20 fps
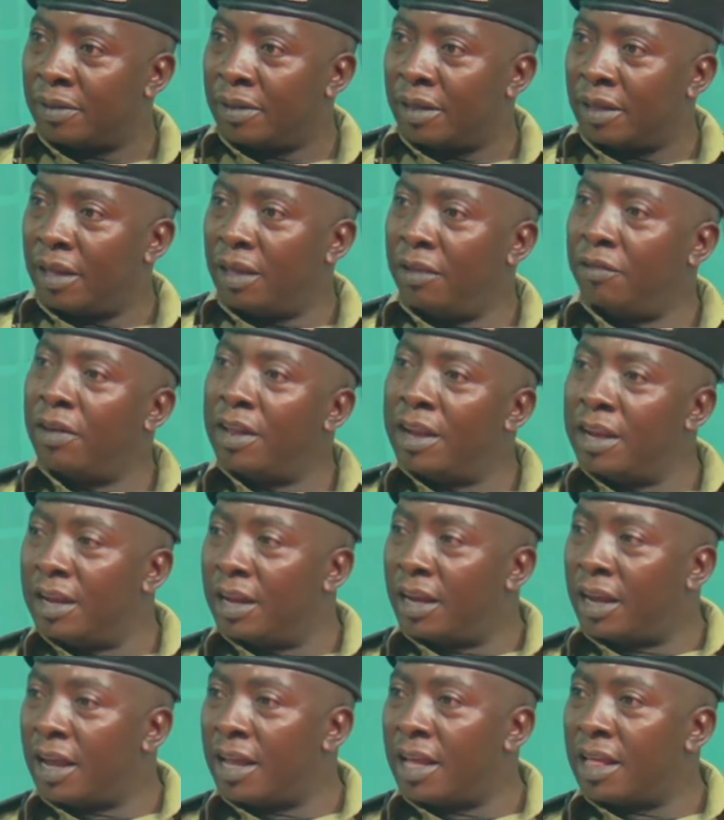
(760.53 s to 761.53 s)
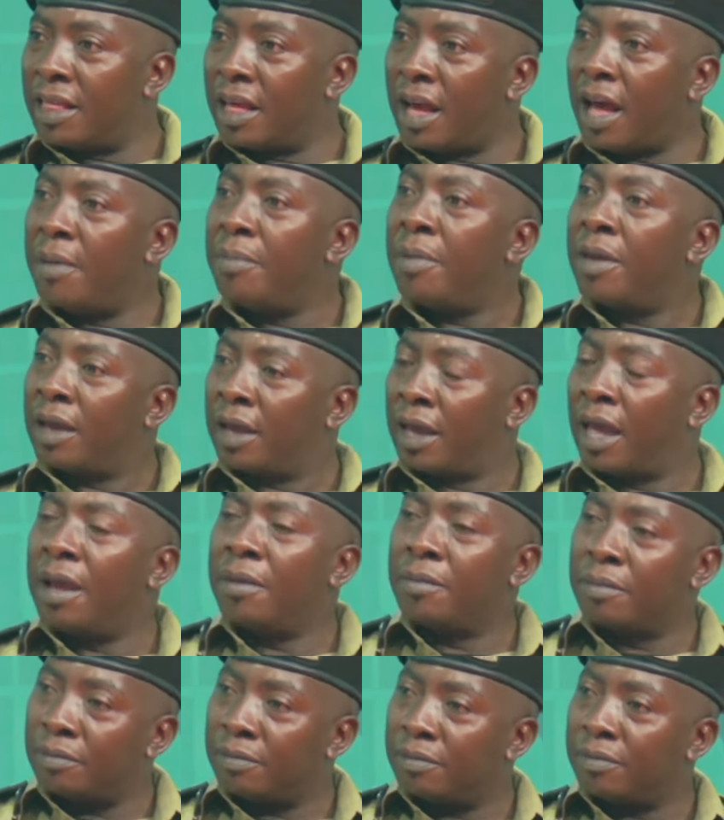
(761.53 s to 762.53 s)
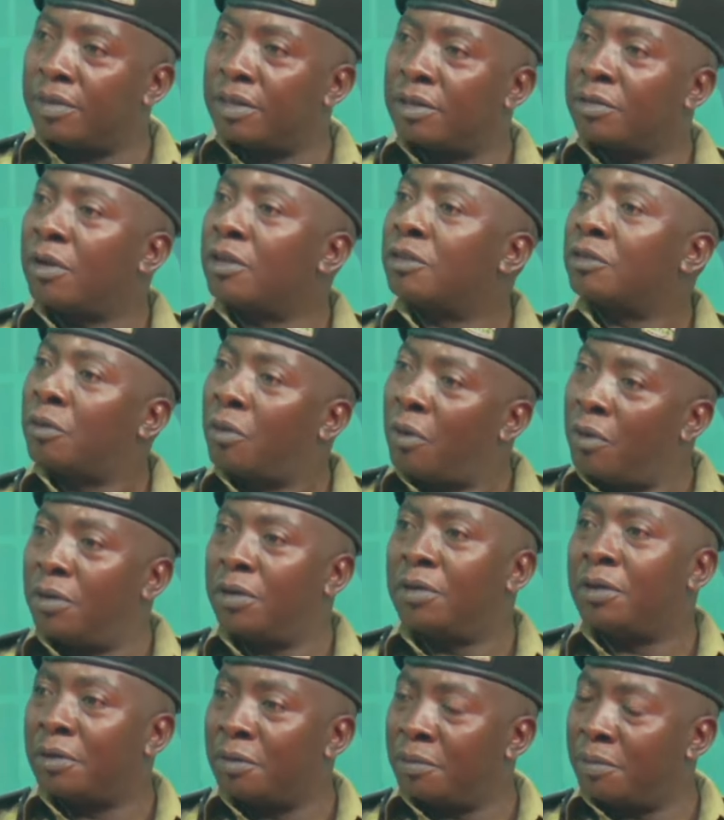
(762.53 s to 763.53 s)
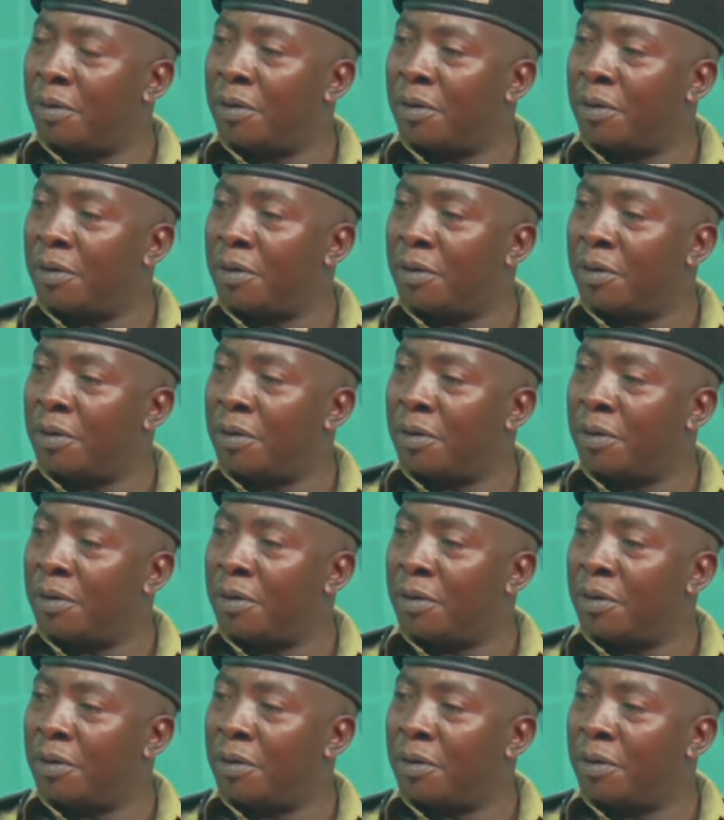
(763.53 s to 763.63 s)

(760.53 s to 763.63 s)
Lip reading: Even in Kenya, the army came. It was called on board.